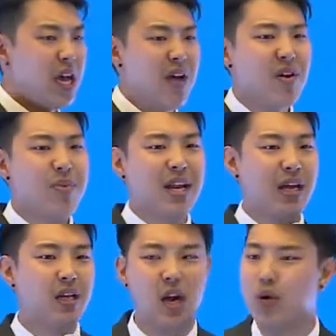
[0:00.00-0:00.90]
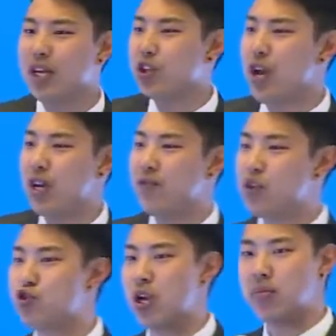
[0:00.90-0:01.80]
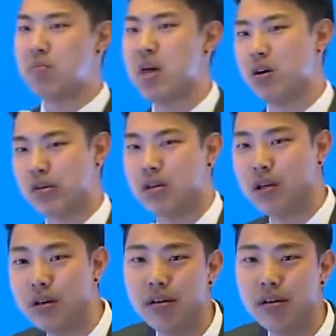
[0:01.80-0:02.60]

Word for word: Everybody in here, raise your hand if you drink milk.